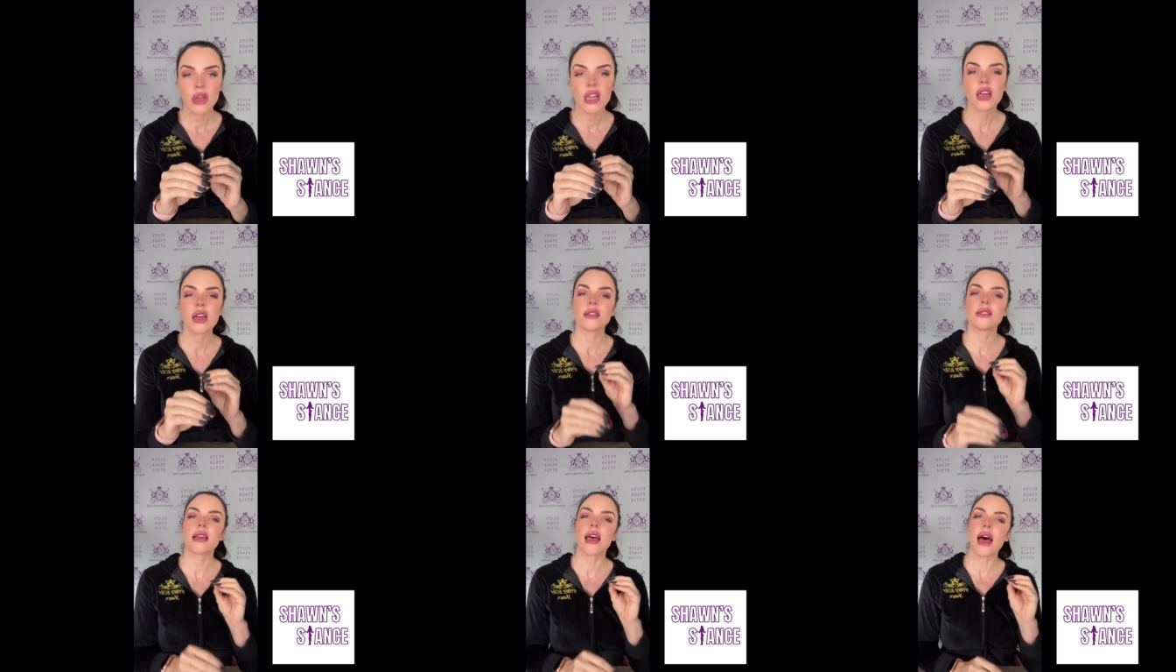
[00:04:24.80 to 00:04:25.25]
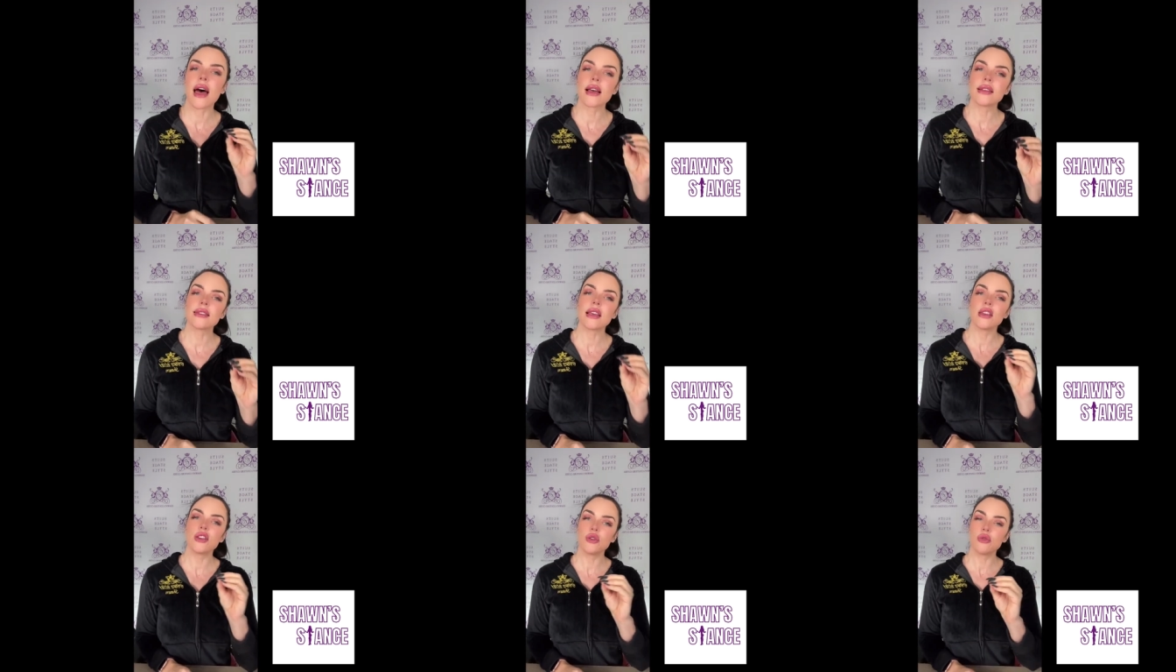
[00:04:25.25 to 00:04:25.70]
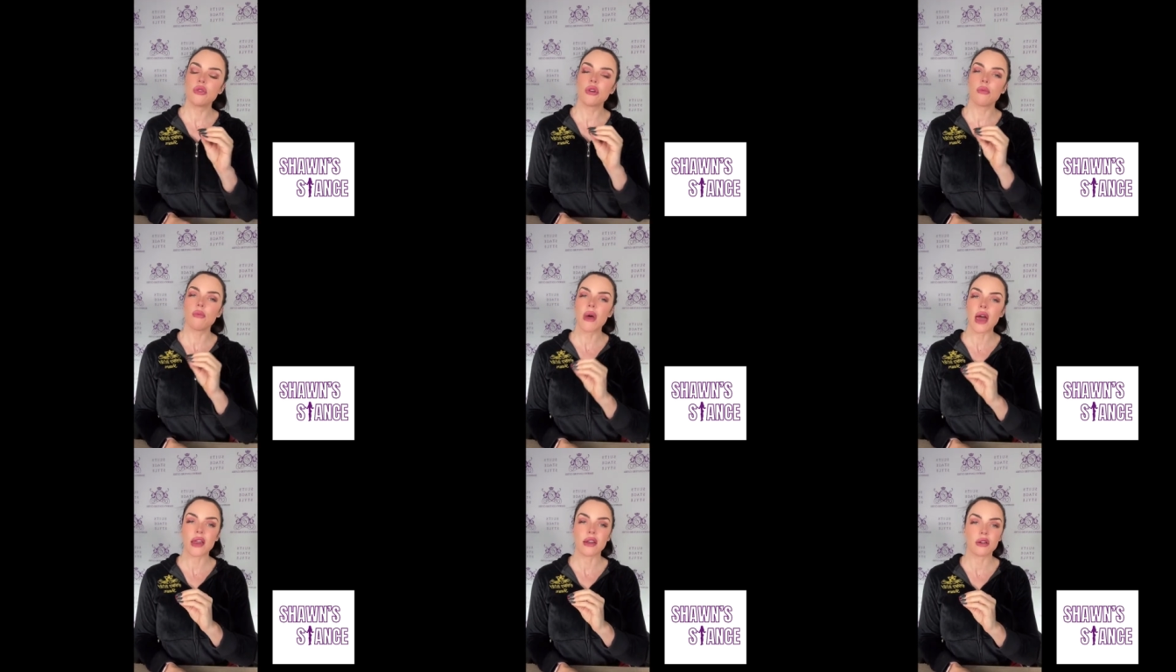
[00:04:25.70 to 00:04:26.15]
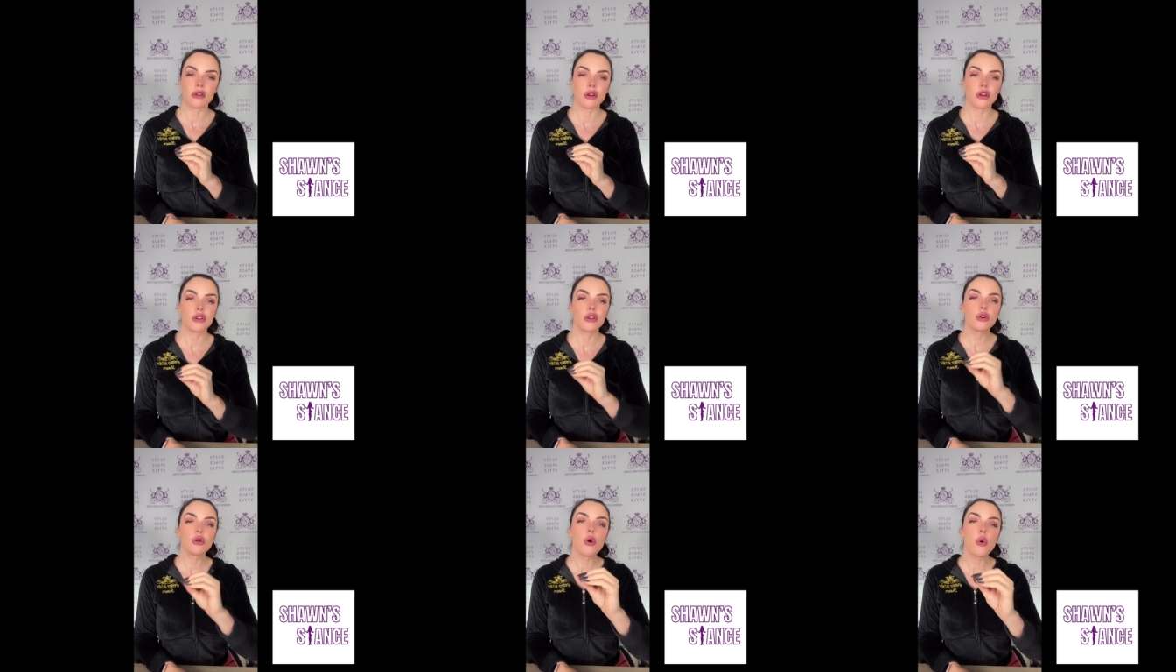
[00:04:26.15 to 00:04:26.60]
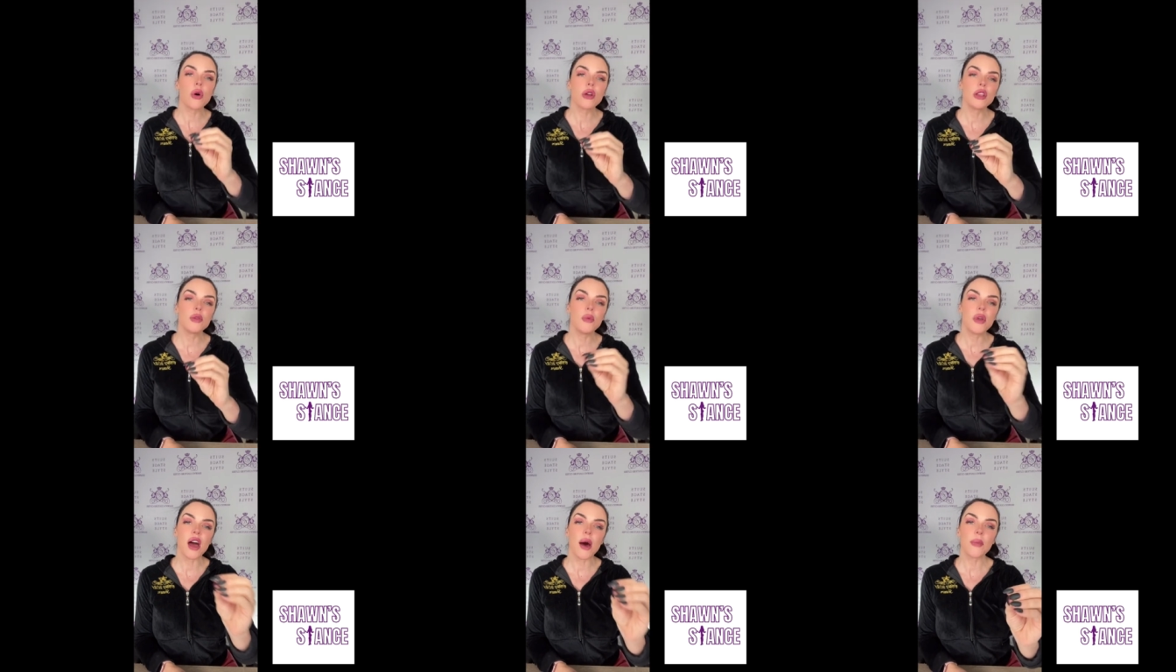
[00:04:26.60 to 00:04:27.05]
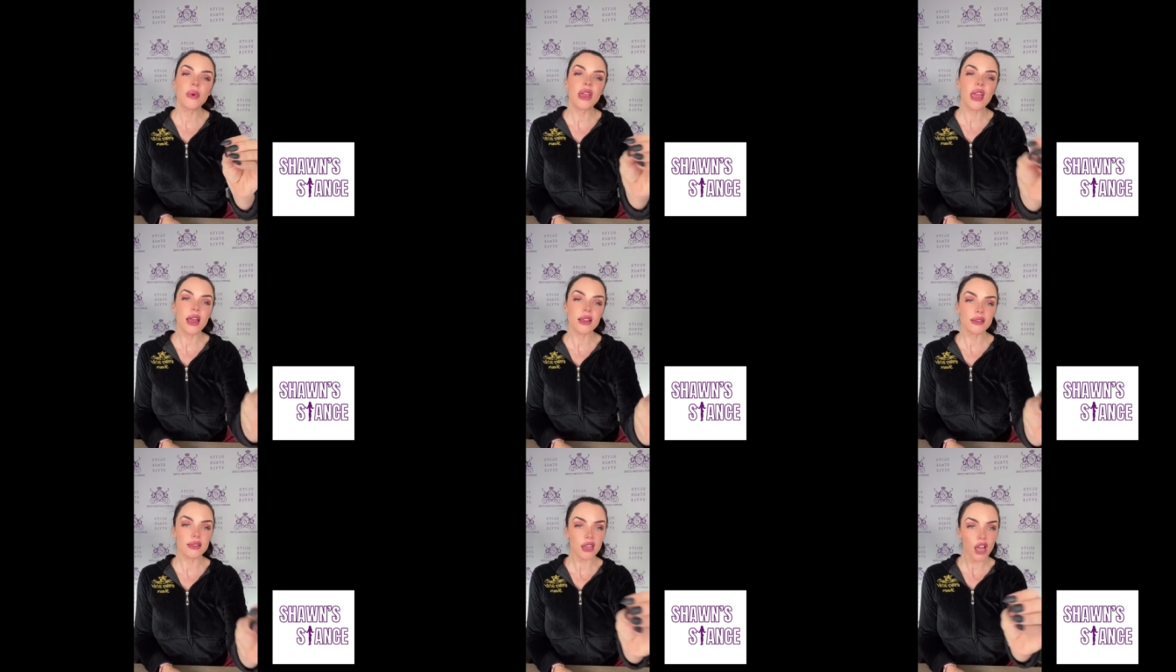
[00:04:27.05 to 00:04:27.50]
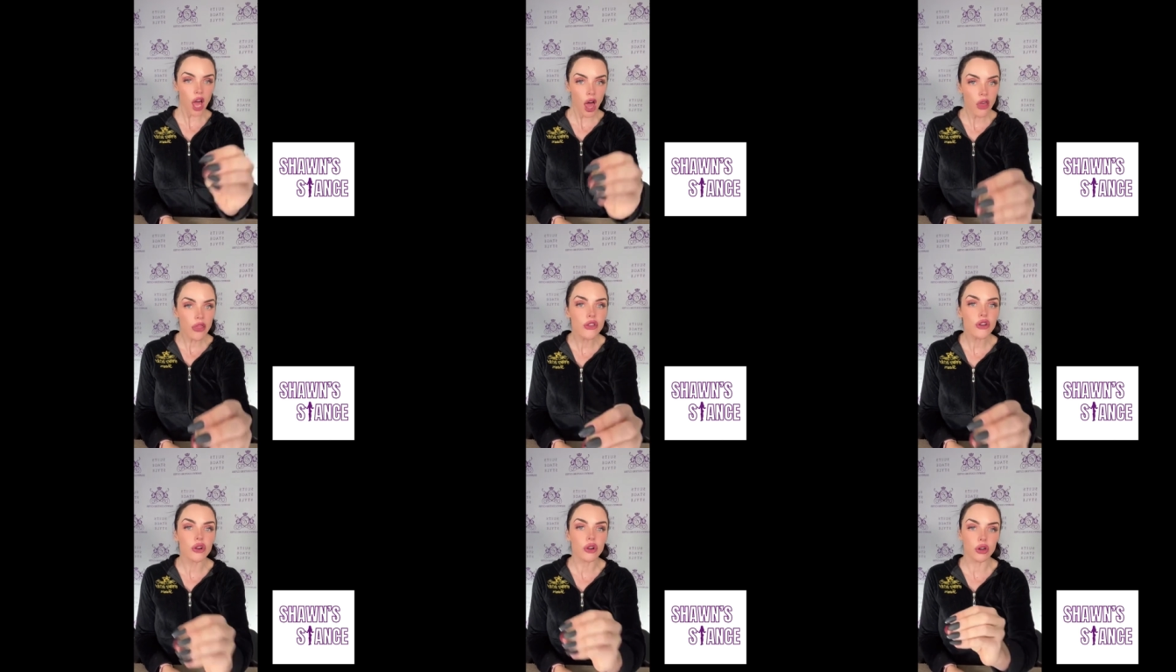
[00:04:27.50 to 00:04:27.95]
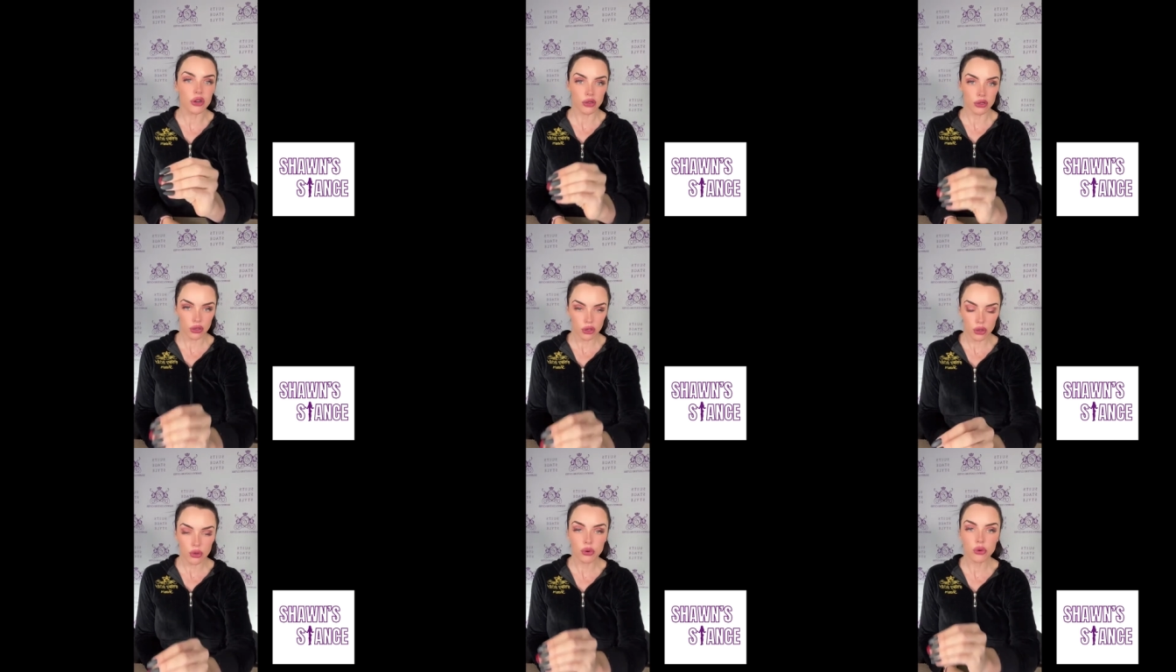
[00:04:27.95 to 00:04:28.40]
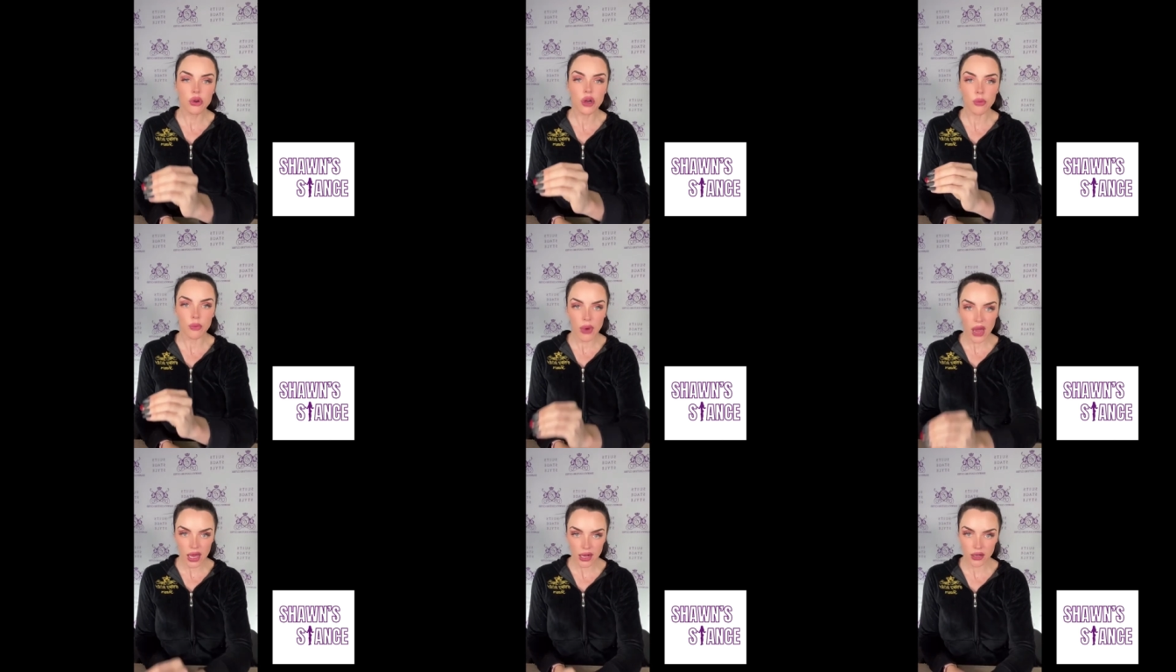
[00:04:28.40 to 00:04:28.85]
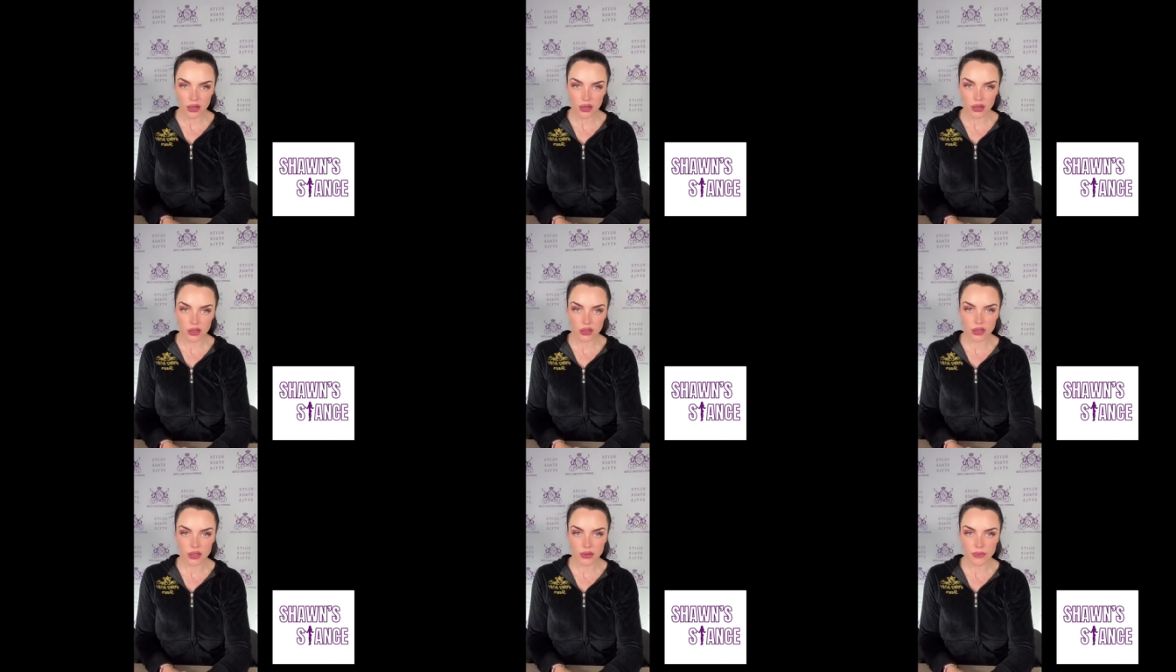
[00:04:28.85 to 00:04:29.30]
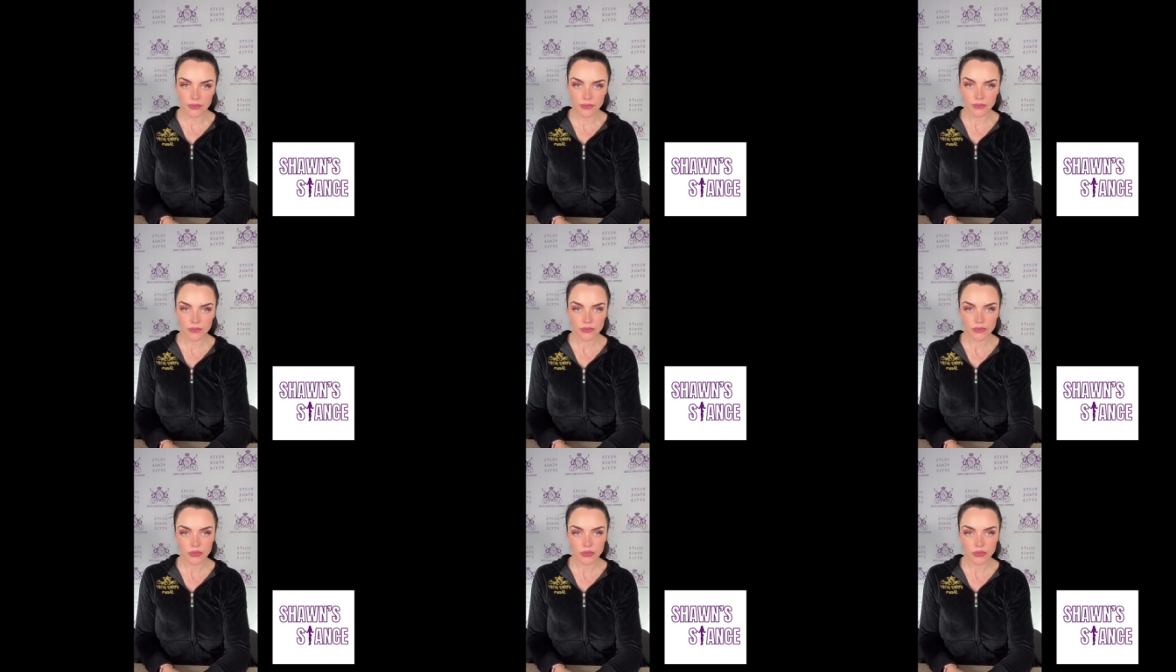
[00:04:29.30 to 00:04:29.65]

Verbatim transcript: Because as a new competitor, you're going to be up against other new competitors.